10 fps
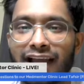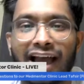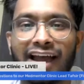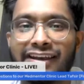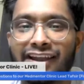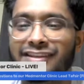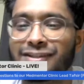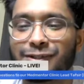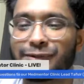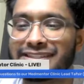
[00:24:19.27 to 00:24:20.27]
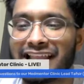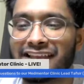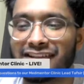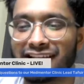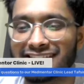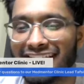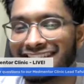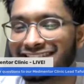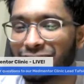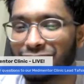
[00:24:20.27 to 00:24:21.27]
Nothing to do with cellular
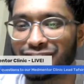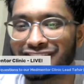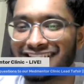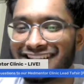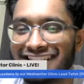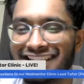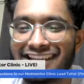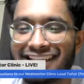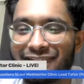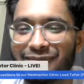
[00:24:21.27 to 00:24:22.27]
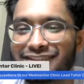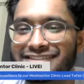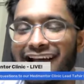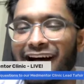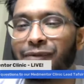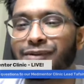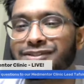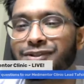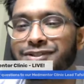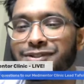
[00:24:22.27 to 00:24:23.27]
science, unfortunately, because I
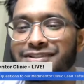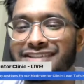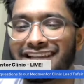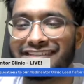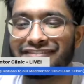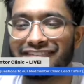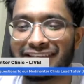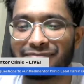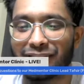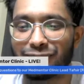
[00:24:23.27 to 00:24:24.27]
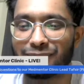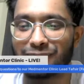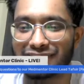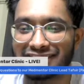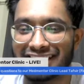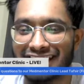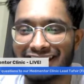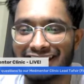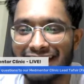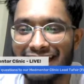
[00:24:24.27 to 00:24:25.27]
was not too scientific in my thought process in
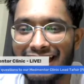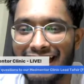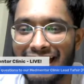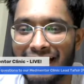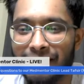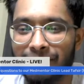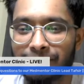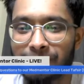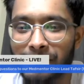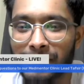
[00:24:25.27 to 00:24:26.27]
it.